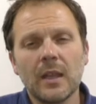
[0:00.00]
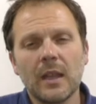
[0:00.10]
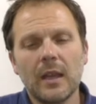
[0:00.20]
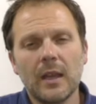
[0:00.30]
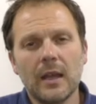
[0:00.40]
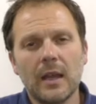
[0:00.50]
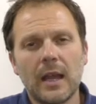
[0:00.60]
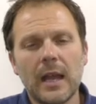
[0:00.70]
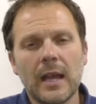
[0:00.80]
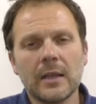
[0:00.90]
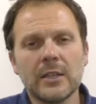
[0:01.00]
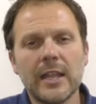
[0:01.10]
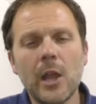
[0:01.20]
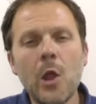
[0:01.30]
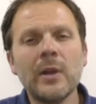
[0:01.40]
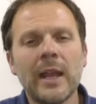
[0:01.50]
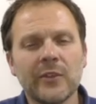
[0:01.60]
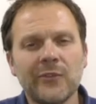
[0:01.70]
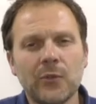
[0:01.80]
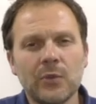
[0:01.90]
And it only had
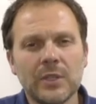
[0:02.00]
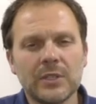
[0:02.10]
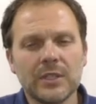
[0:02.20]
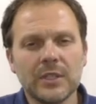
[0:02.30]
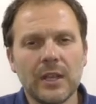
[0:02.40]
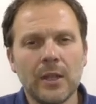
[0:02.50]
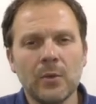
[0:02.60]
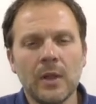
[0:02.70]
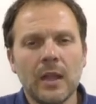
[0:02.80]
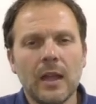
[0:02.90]
4 years to go,